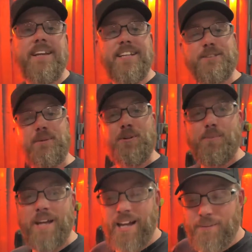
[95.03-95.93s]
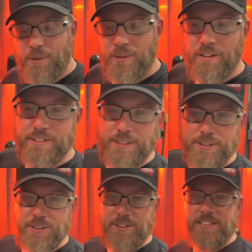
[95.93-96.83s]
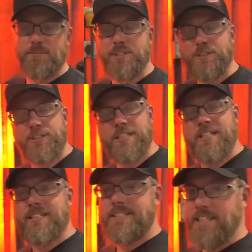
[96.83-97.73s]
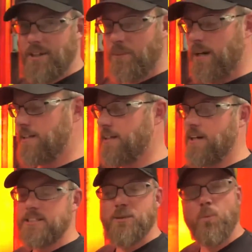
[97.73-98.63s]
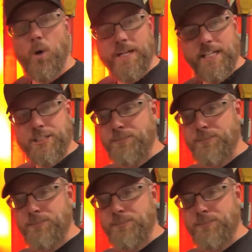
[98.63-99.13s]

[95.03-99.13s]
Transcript: this booth behind me we have a student doing some 2G stick welding on some 1-inch